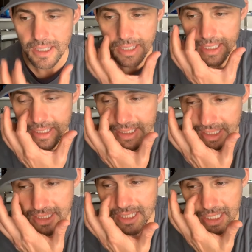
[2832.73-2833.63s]
His
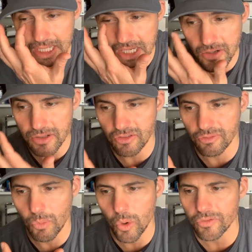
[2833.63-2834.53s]
16 years of
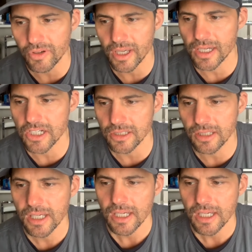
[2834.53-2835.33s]
mortification